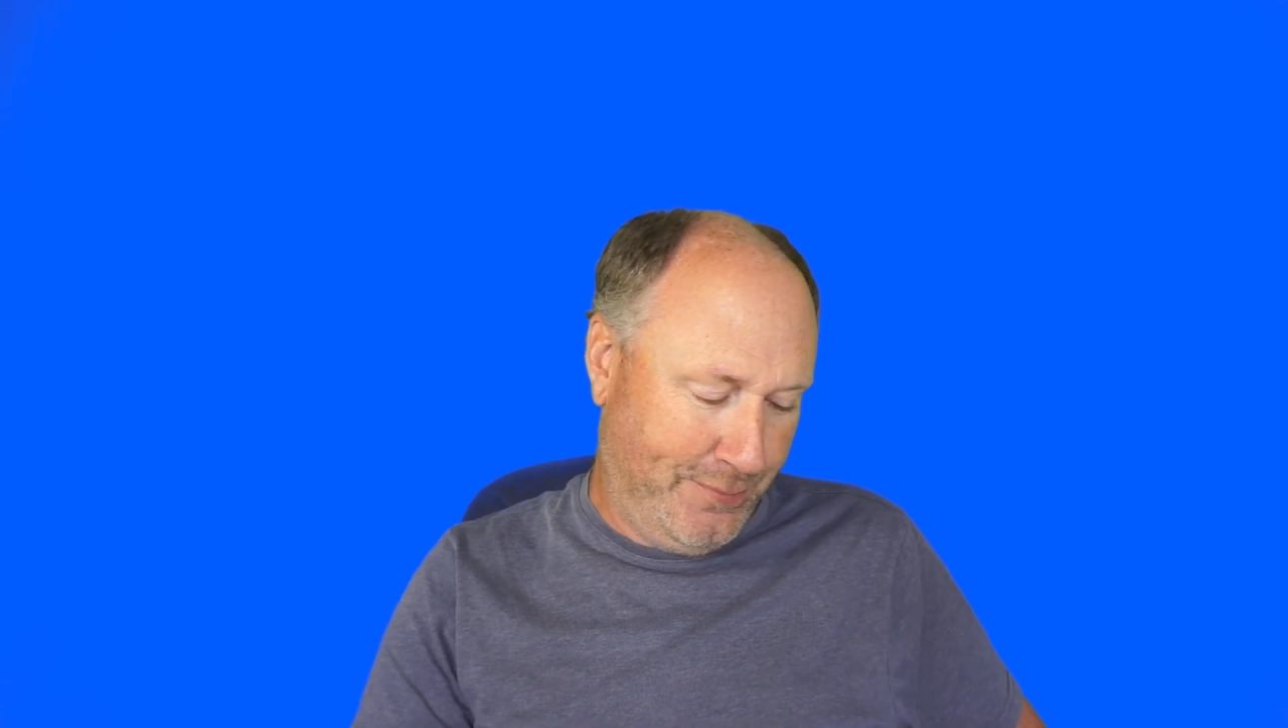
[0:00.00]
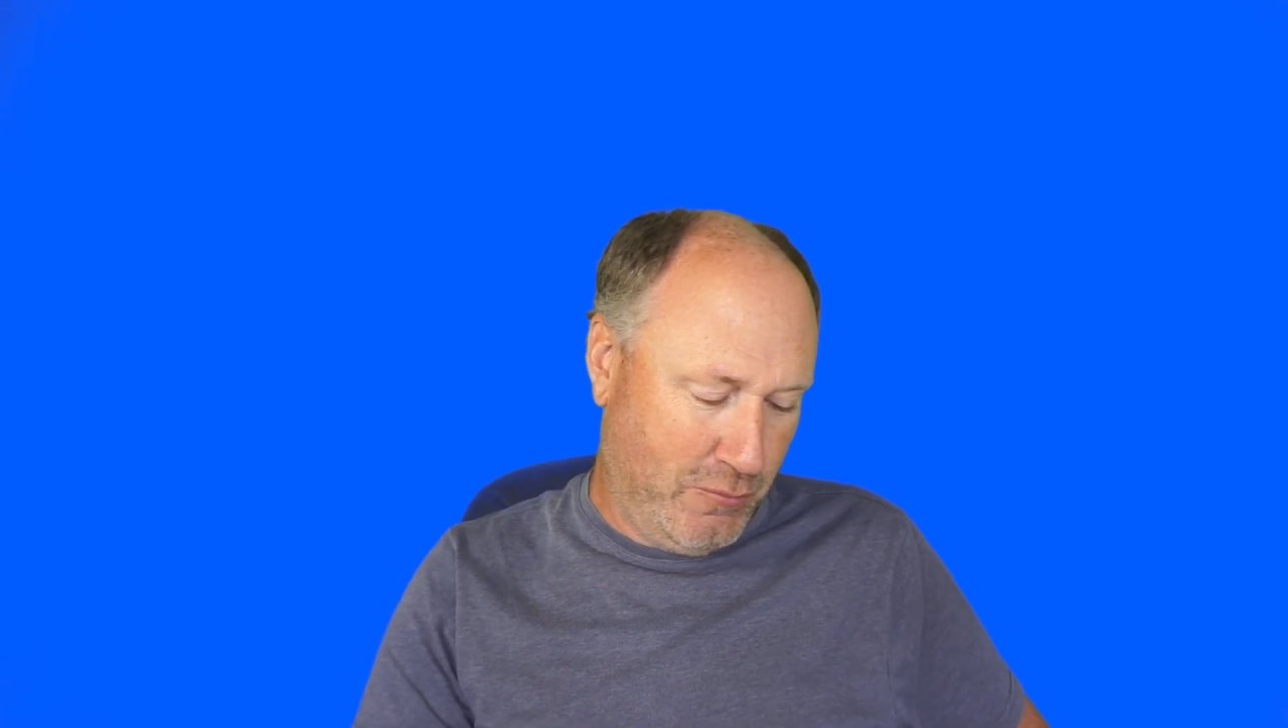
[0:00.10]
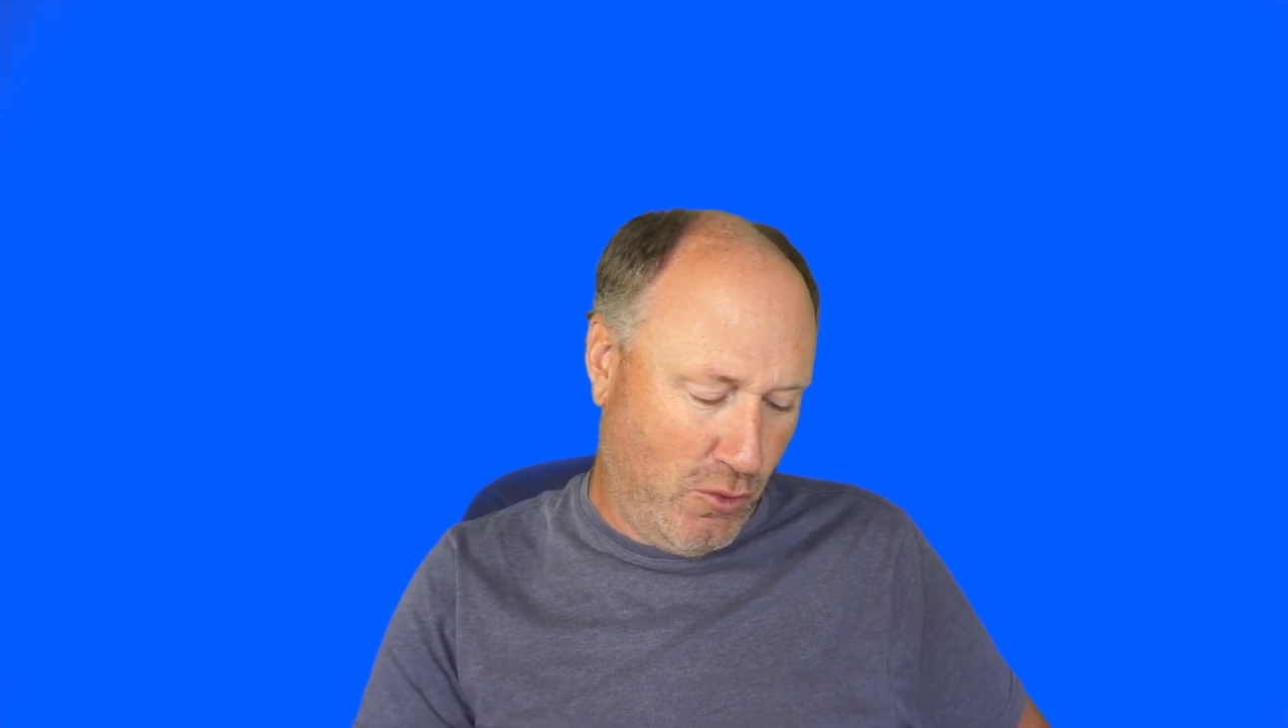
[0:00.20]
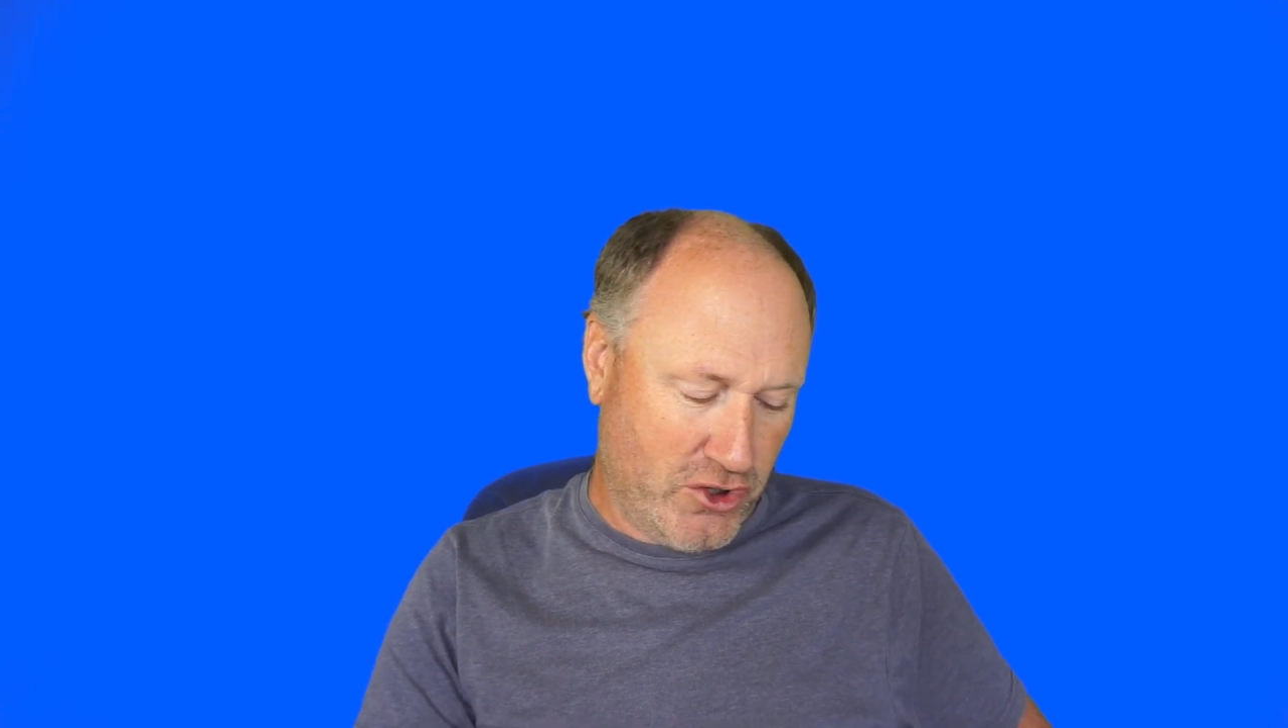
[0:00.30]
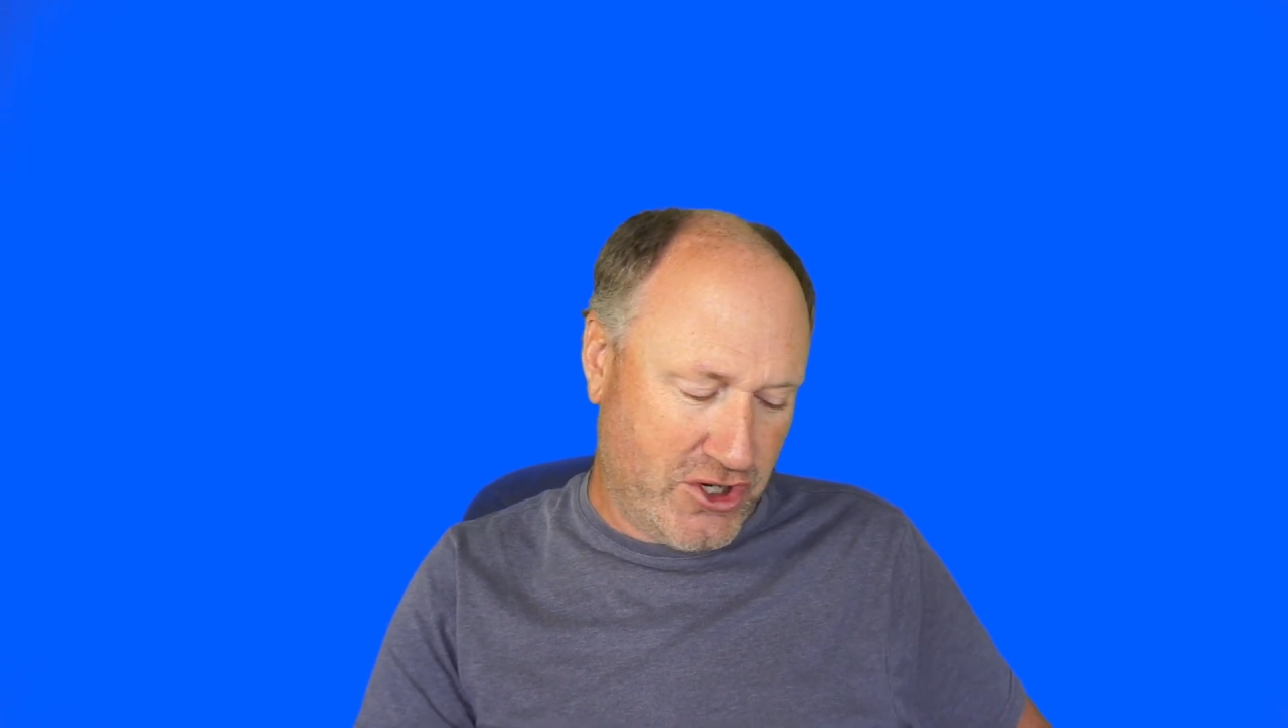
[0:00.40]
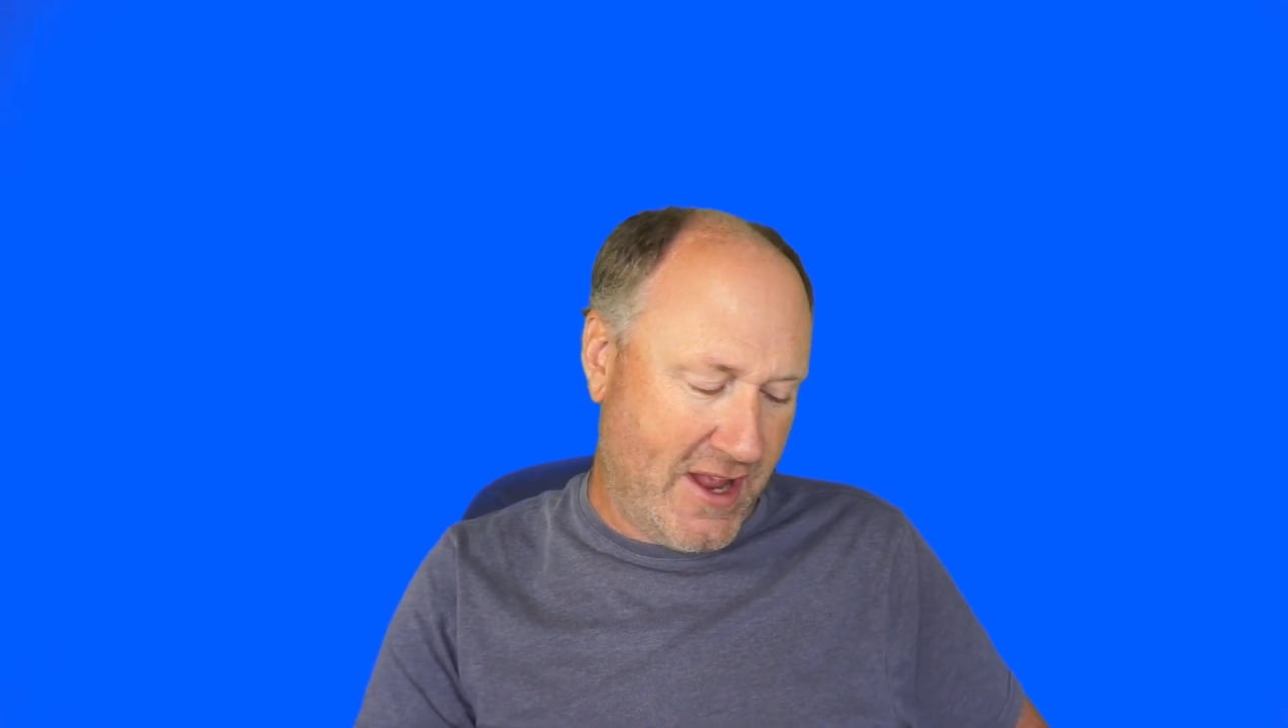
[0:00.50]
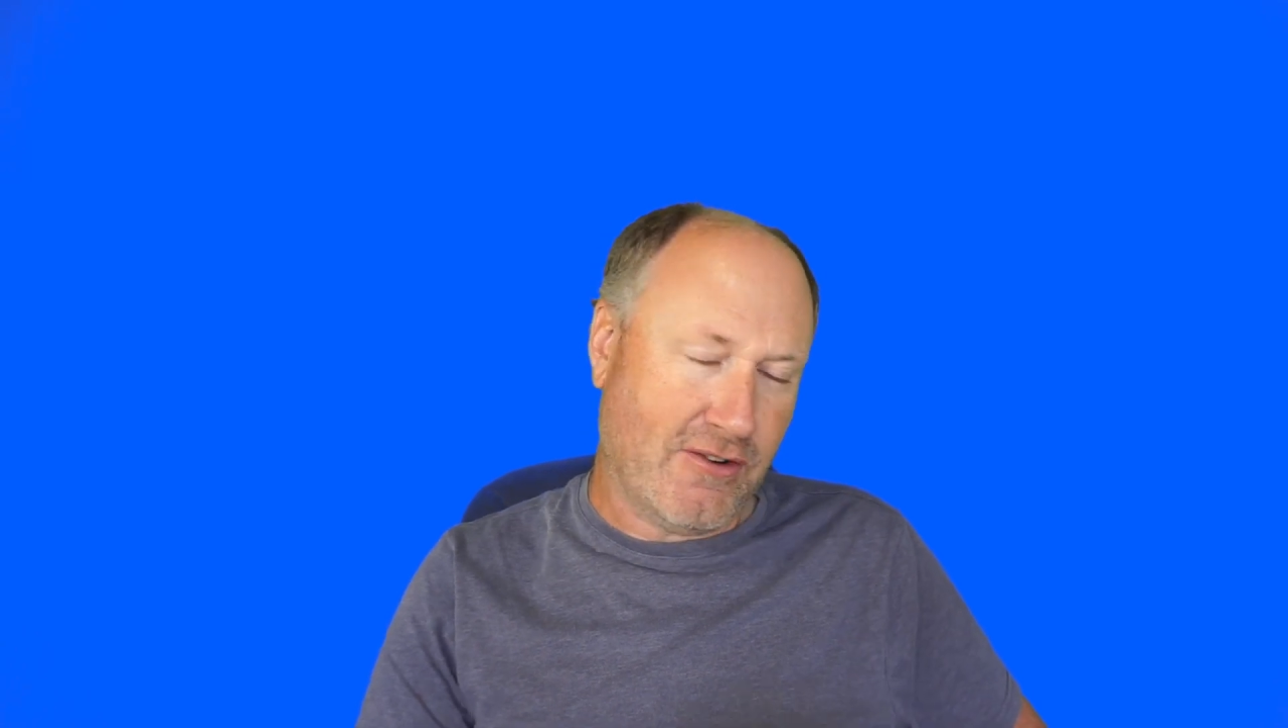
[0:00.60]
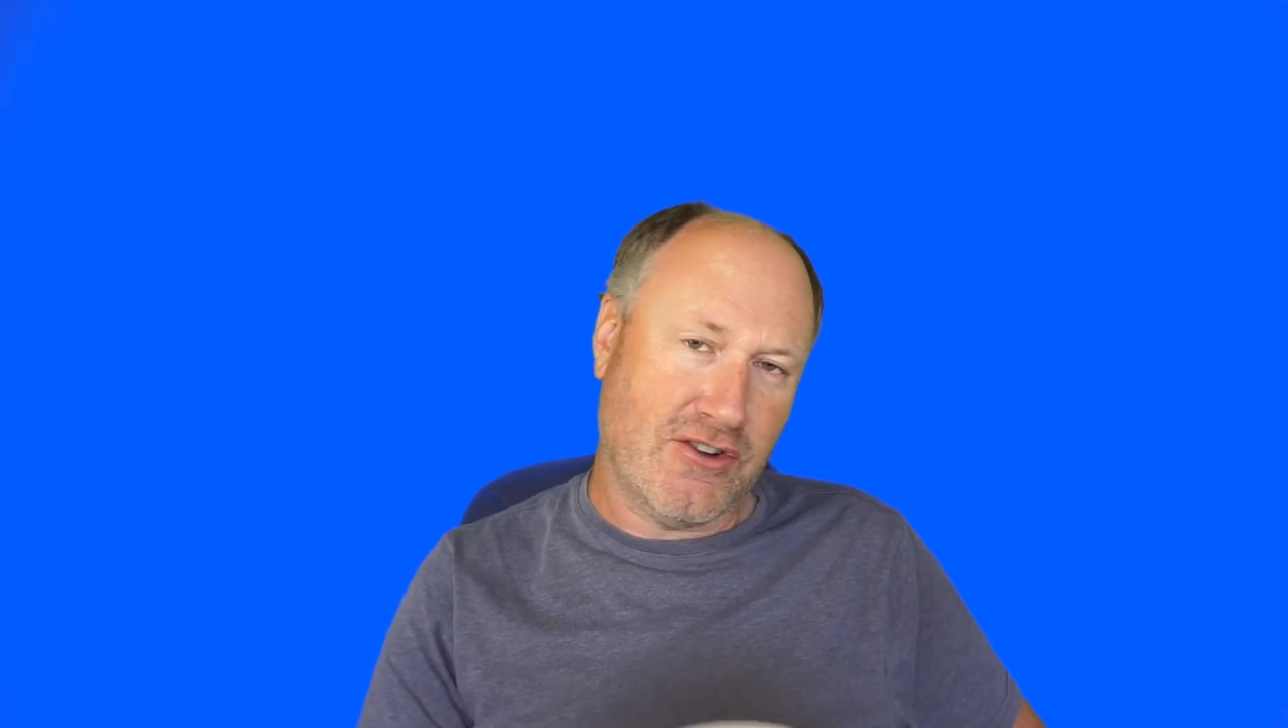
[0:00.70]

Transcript: watch out,